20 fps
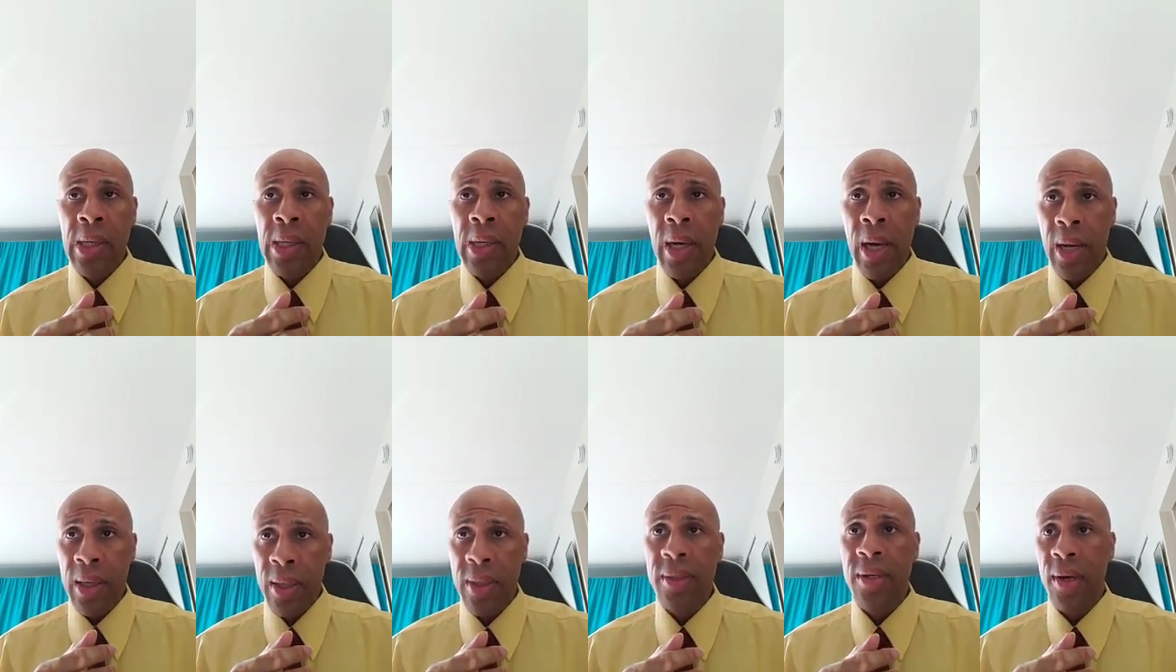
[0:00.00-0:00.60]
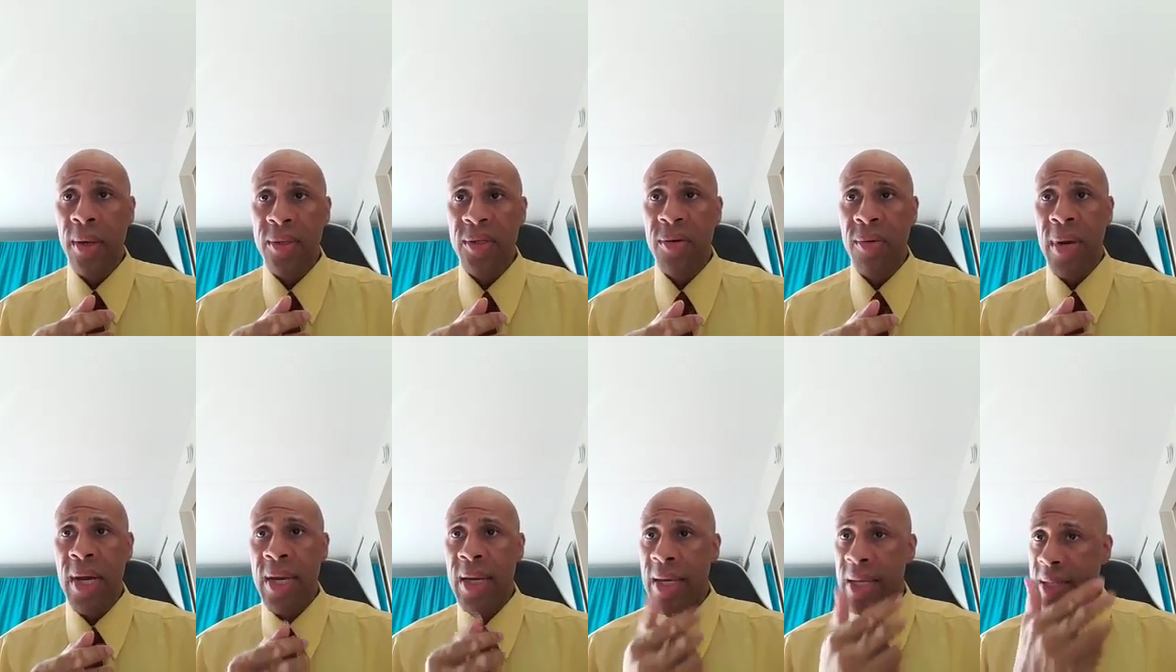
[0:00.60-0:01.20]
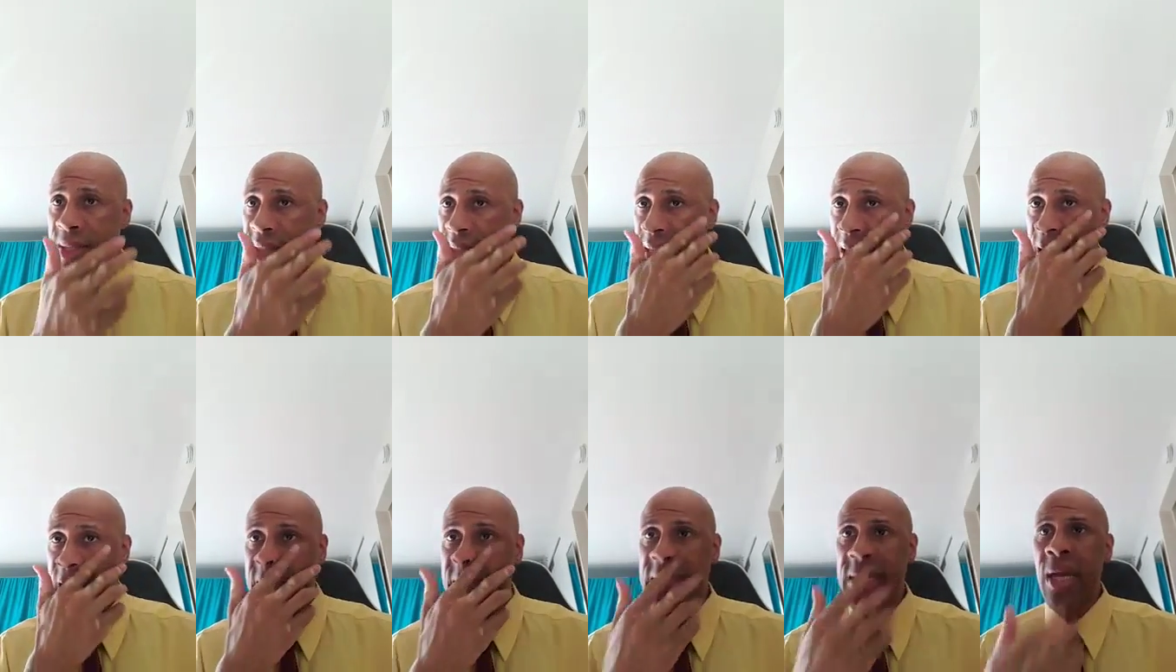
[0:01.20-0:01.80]
Unadulterated. It
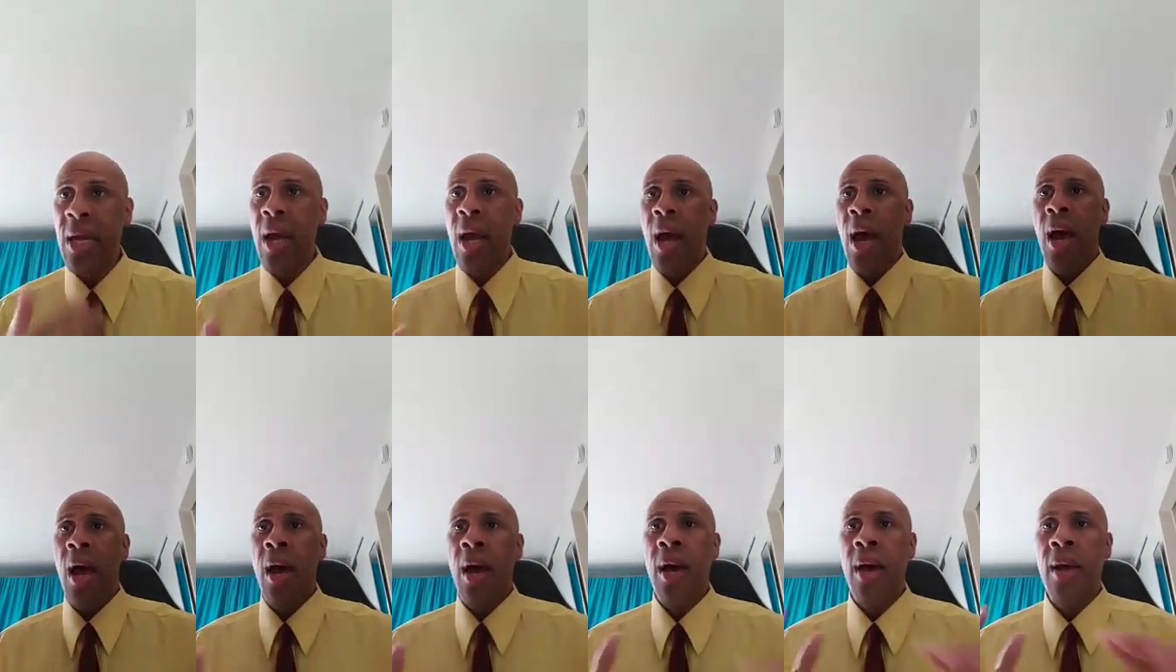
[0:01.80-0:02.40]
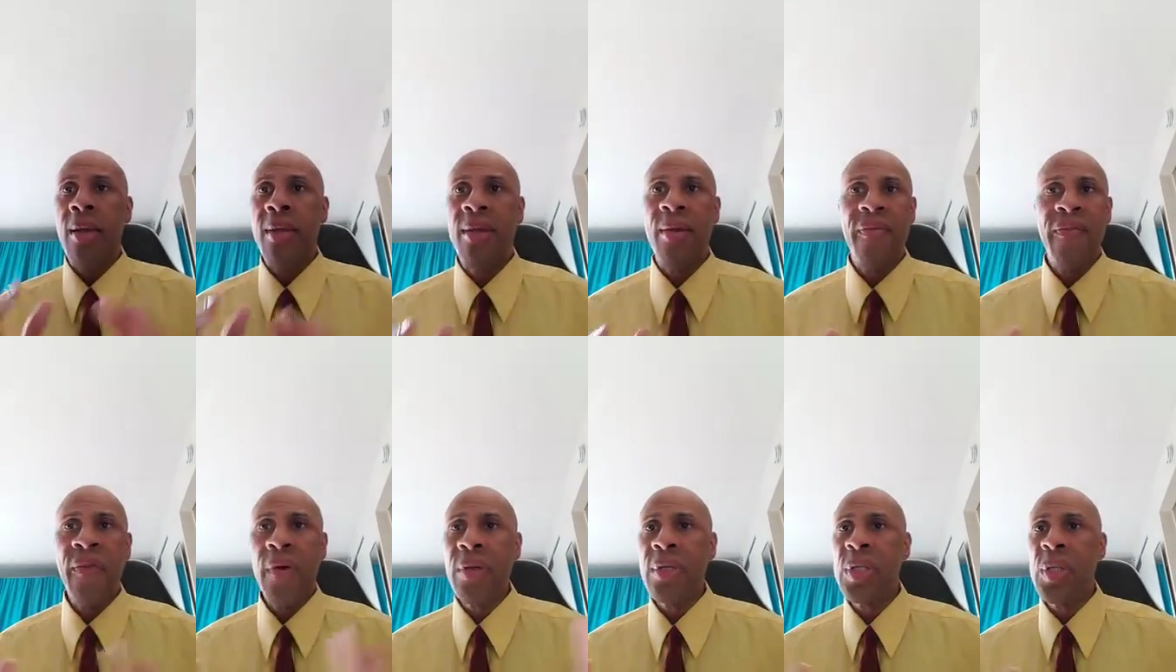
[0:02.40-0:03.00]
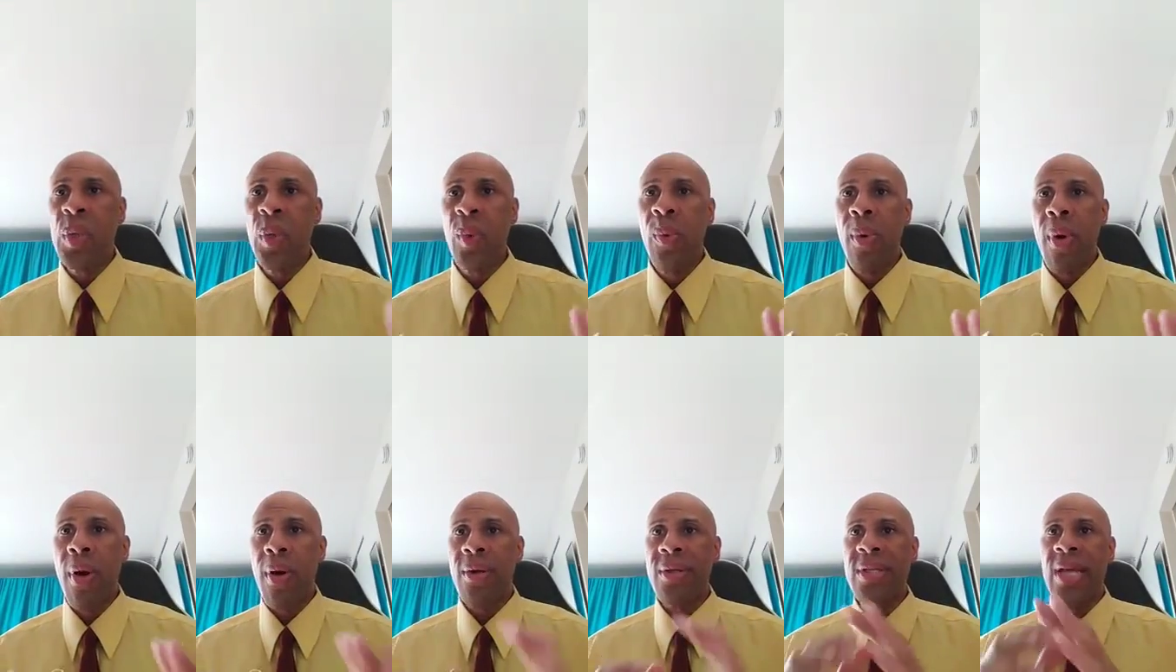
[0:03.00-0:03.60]
says the first two
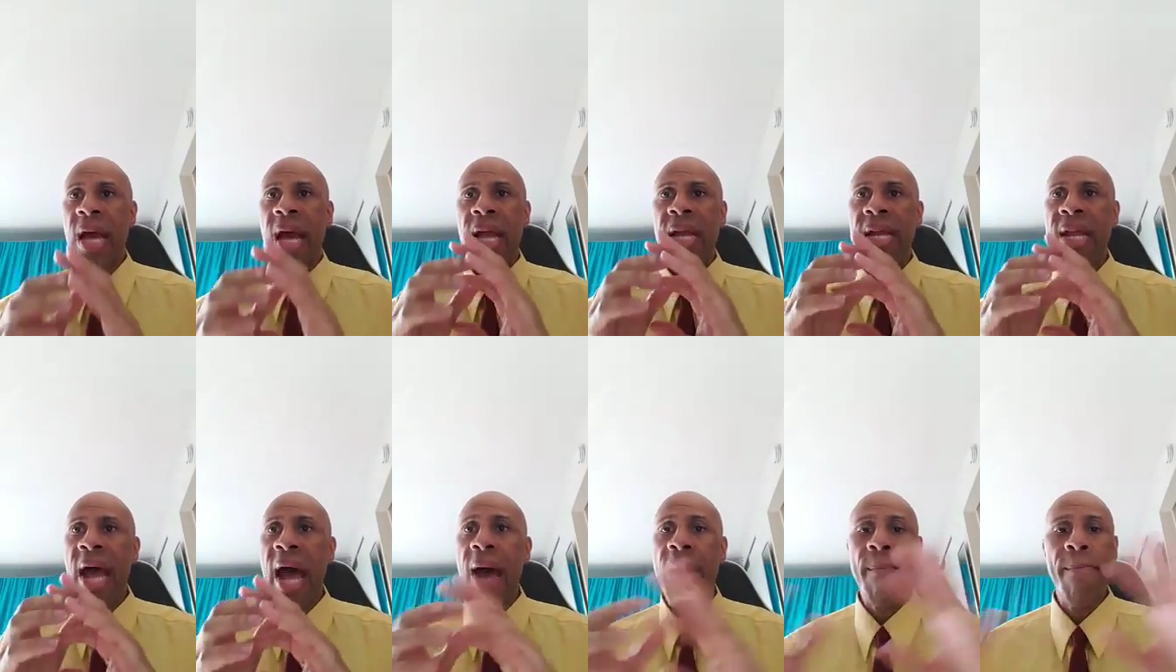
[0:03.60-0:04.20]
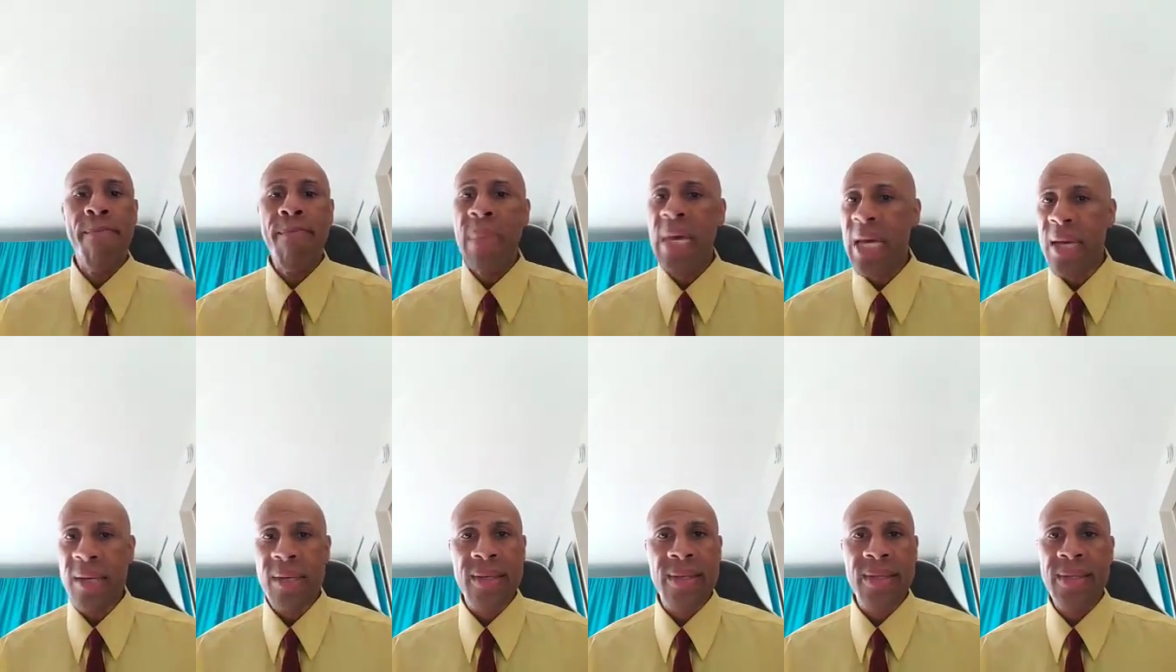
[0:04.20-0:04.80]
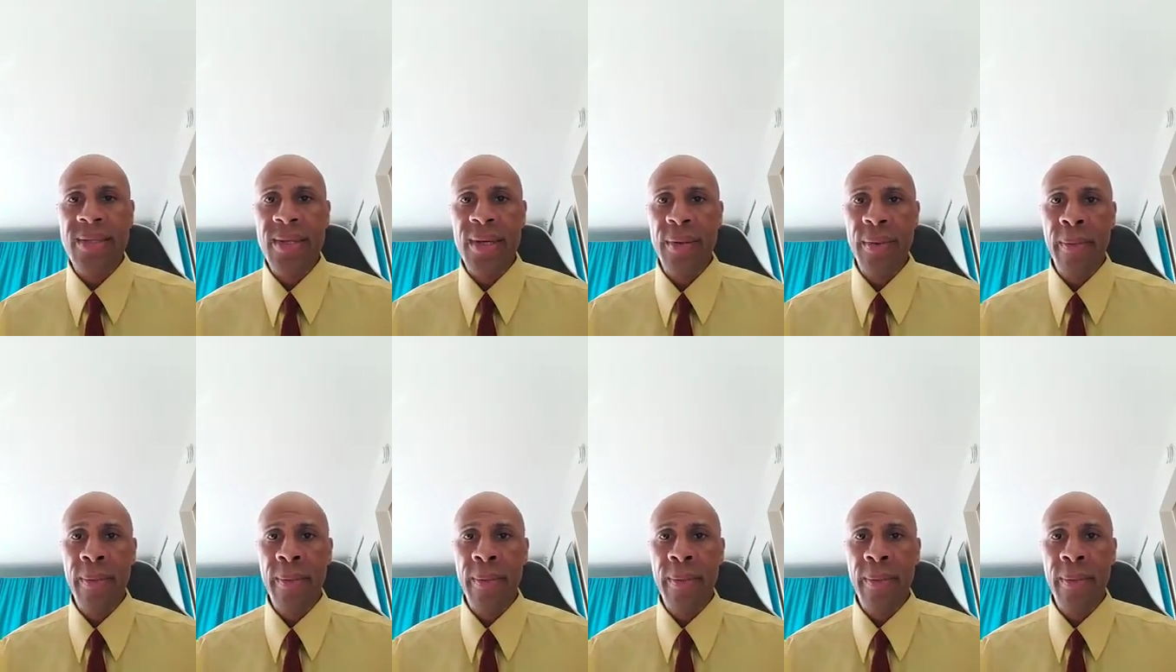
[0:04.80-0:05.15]
words, not mixed.